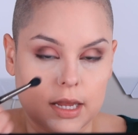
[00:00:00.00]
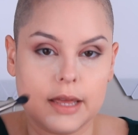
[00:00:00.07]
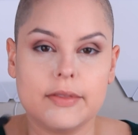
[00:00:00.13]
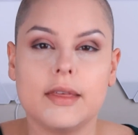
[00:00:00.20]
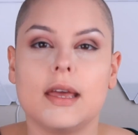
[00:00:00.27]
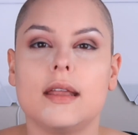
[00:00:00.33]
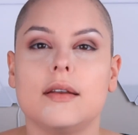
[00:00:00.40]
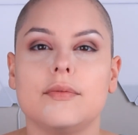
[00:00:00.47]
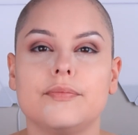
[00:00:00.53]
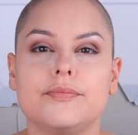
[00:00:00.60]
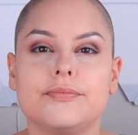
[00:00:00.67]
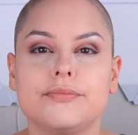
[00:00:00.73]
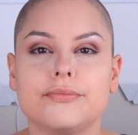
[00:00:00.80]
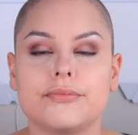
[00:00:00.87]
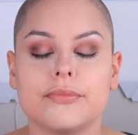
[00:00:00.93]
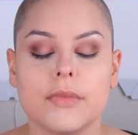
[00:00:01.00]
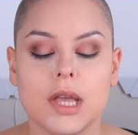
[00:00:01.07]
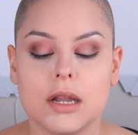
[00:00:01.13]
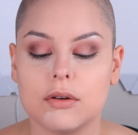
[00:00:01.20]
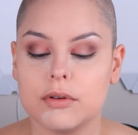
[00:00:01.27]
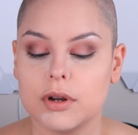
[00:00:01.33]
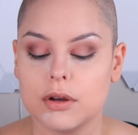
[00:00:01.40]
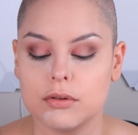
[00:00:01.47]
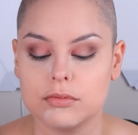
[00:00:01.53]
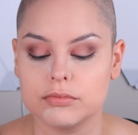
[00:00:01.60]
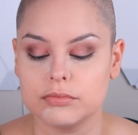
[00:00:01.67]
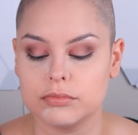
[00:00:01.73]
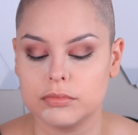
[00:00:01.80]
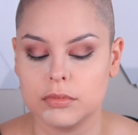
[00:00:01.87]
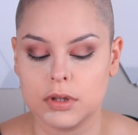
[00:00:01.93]
And then, I don't know.
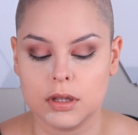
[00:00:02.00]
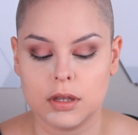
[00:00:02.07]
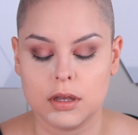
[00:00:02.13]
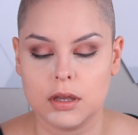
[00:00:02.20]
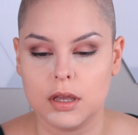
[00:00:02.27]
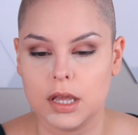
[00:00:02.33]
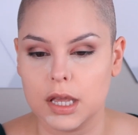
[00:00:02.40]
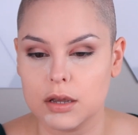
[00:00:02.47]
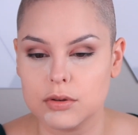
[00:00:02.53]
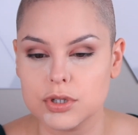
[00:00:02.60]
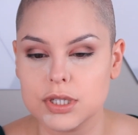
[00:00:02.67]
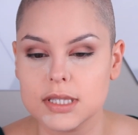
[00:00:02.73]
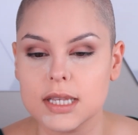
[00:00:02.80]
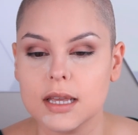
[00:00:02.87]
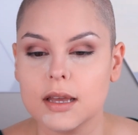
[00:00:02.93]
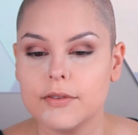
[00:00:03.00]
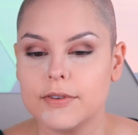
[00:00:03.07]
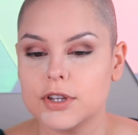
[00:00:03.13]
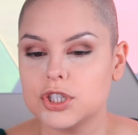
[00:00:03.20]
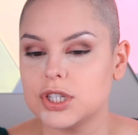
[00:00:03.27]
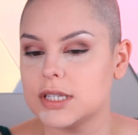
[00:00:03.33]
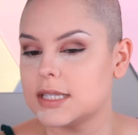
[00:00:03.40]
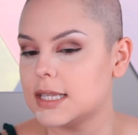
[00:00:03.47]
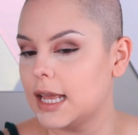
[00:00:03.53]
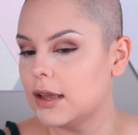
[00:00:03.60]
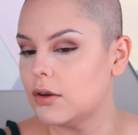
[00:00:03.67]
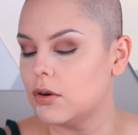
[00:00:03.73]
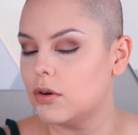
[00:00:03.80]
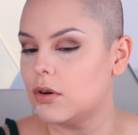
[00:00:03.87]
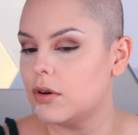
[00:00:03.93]
It was just like a vicious
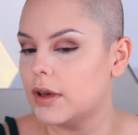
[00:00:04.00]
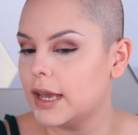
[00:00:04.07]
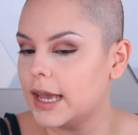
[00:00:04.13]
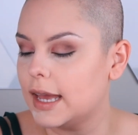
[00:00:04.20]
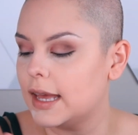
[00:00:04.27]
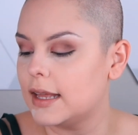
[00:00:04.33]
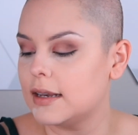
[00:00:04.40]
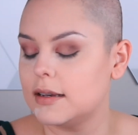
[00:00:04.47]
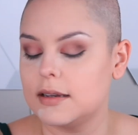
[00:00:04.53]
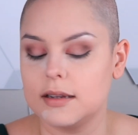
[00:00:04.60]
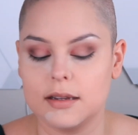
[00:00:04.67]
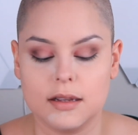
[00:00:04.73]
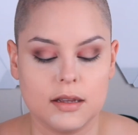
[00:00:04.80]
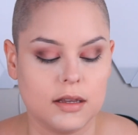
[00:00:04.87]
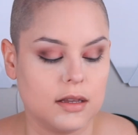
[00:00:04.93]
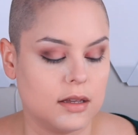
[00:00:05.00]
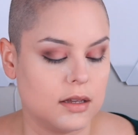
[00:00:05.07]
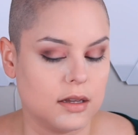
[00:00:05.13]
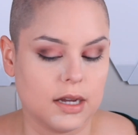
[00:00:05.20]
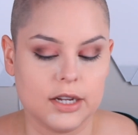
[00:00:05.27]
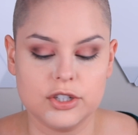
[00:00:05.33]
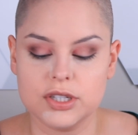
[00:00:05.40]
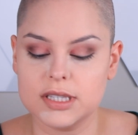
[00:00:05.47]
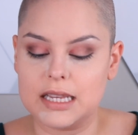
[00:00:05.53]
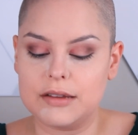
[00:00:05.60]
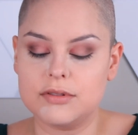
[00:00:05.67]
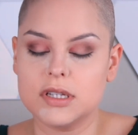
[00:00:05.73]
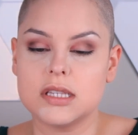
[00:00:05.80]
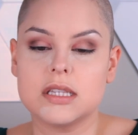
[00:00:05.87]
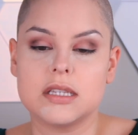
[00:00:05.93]
cycle, and I just
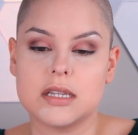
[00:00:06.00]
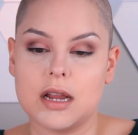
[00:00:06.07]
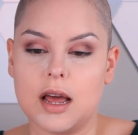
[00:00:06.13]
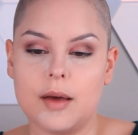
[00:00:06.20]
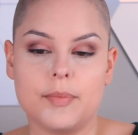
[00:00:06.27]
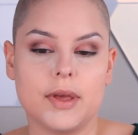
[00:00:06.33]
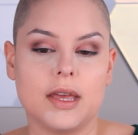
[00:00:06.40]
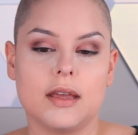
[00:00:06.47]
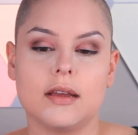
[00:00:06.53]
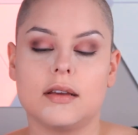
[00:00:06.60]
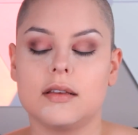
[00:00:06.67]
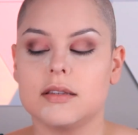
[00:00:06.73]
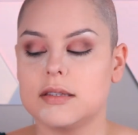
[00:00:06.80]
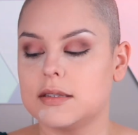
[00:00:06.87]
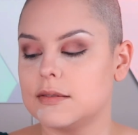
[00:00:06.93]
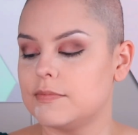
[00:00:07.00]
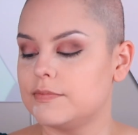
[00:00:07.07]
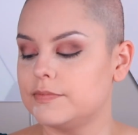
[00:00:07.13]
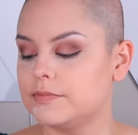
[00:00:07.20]
have to stop it, because,